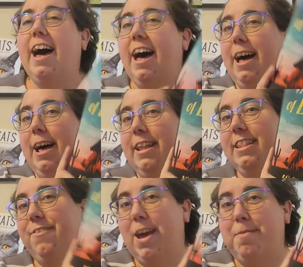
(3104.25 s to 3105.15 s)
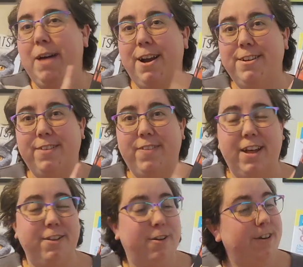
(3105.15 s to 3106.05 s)
Uh, the Vampires of
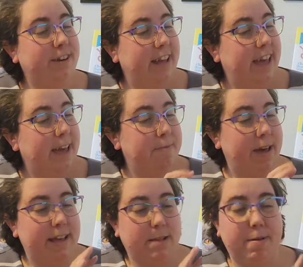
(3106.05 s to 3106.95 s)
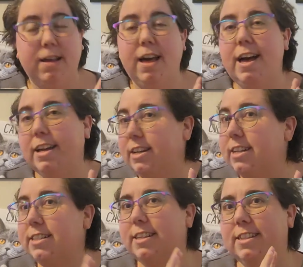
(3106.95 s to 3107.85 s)
El Norte by Isabel
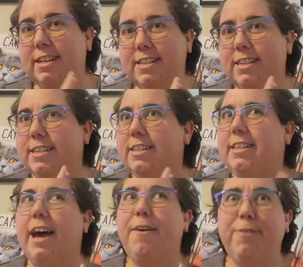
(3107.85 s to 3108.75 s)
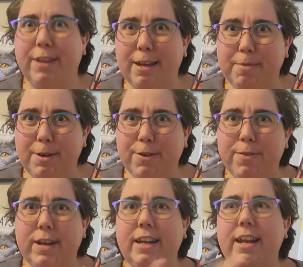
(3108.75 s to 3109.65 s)
Cañas. This is definitely a mood
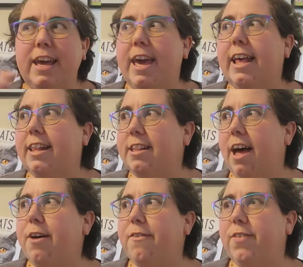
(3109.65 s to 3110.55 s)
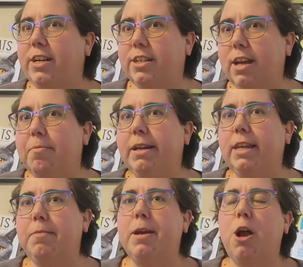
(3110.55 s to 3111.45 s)
read. It's not officially on my
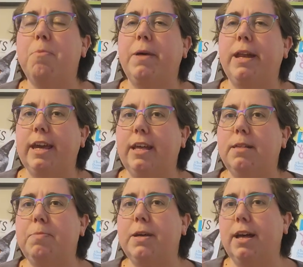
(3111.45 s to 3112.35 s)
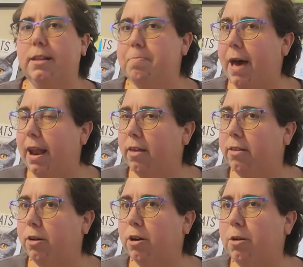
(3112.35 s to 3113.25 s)
TBR, but it is because of Battle of
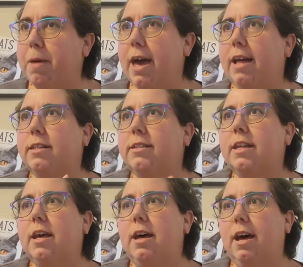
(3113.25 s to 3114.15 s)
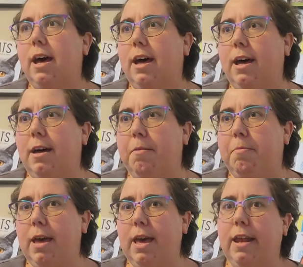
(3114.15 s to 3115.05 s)
the Girl Bands.
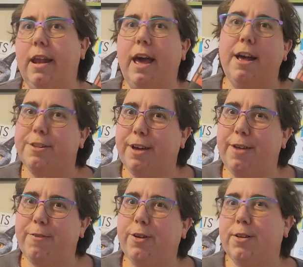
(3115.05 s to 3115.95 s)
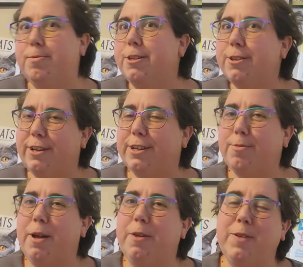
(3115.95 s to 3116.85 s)
Um, and I also got it for Christmas, so I just
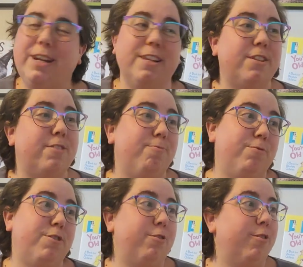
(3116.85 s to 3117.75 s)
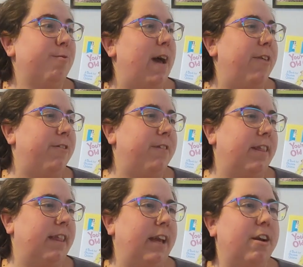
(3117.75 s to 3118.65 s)
want to read it sooner rather
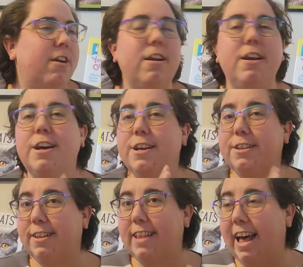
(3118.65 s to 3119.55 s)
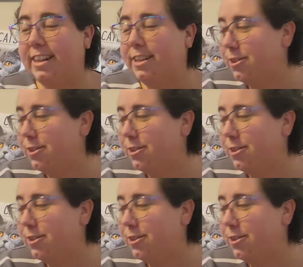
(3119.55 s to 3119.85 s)
than later. So that's a